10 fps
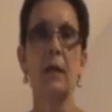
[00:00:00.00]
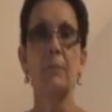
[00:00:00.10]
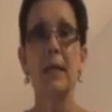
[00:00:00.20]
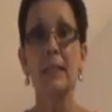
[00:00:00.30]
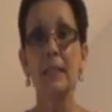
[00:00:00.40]

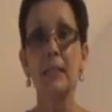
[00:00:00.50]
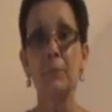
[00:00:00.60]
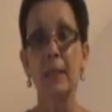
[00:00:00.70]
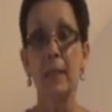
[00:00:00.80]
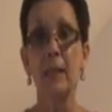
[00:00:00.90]
mainly
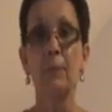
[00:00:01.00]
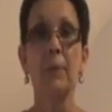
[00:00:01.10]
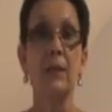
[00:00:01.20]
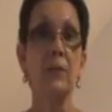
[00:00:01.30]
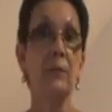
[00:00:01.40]
speaking
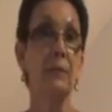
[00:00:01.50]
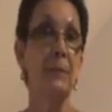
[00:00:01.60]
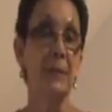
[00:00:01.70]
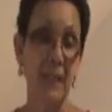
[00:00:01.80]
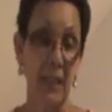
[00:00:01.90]
pet
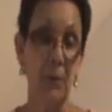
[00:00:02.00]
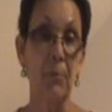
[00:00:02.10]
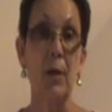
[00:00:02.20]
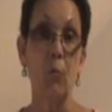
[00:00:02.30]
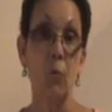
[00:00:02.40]
sitting,
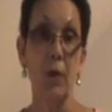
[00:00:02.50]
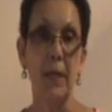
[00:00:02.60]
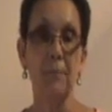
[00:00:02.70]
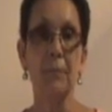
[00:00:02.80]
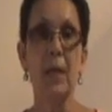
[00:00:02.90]
pet
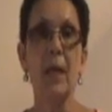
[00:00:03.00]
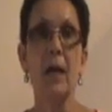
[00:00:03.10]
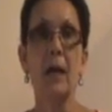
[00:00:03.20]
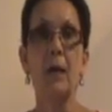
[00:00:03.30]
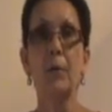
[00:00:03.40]
walking.
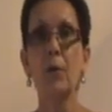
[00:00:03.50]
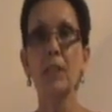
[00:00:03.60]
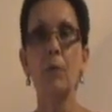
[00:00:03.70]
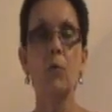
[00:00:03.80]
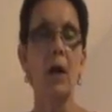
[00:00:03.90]

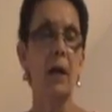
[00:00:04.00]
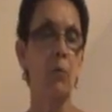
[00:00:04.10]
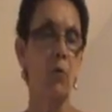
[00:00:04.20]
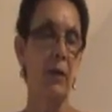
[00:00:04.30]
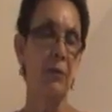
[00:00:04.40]
Because I
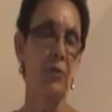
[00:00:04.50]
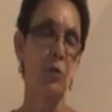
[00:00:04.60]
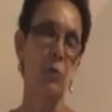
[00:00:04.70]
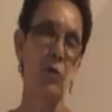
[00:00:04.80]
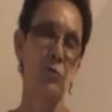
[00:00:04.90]
walk
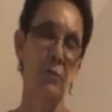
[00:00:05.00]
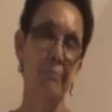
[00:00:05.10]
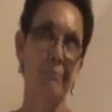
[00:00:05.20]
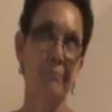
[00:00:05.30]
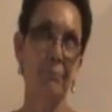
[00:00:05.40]
200
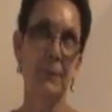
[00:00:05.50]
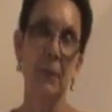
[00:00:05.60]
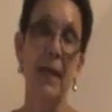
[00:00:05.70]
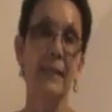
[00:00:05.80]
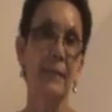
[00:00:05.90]

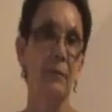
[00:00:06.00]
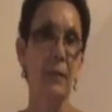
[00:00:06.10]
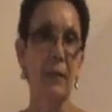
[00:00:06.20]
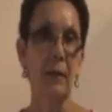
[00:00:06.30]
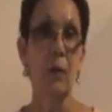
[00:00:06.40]
pets
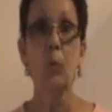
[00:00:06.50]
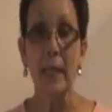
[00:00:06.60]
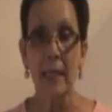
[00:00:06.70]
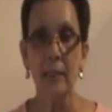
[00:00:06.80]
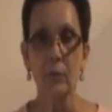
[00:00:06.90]
in a
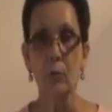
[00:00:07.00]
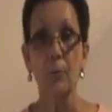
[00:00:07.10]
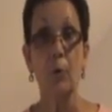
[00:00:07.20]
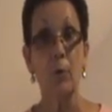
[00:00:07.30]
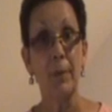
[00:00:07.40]
week
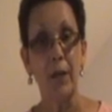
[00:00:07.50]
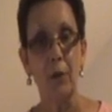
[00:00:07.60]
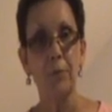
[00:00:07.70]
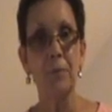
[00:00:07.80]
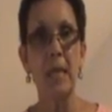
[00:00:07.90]
or
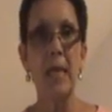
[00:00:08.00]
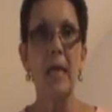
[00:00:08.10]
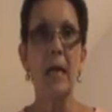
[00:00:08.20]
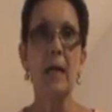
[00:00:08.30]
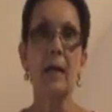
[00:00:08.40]
better,
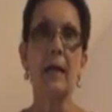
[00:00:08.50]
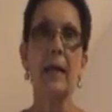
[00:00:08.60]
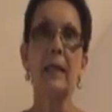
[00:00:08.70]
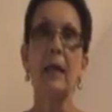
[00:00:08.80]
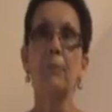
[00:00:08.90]

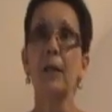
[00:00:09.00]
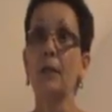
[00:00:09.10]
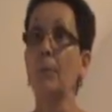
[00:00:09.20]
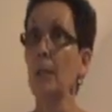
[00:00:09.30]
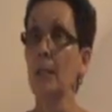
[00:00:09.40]
and I
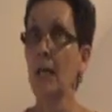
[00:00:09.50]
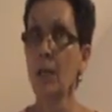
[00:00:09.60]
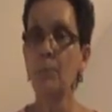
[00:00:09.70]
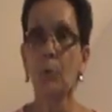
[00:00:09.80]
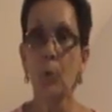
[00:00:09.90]
pick up a
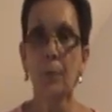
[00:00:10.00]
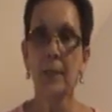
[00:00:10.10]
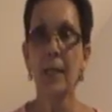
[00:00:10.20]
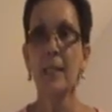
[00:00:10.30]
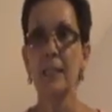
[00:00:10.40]
lot of poop,
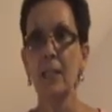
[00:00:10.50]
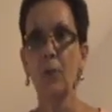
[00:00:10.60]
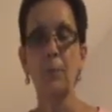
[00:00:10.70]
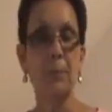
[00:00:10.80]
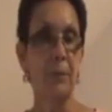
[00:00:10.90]
and I guess the
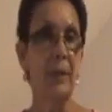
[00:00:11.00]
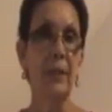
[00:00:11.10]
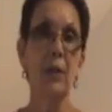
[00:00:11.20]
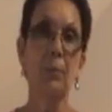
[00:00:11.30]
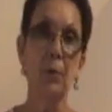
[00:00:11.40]

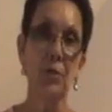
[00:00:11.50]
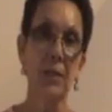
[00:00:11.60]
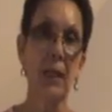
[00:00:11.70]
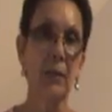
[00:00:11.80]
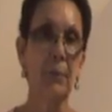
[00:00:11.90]
other
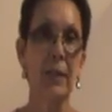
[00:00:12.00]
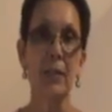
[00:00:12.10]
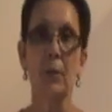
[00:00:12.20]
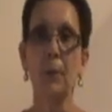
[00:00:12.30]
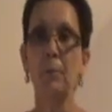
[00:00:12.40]
person I can be
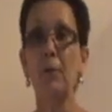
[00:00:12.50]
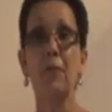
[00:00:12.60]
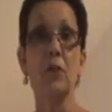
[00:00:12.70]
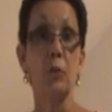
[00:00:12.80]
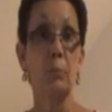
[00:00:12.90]
is a
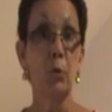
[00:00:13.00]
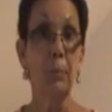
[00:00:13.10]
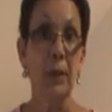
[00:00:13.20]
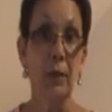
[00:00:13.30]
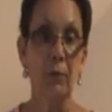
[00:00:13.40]
professional
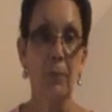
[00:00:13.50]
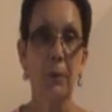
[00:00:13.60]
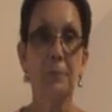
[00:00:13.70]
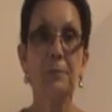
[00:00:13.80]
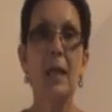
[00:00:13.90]
poop
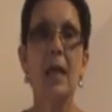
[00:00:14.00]
picker-upper,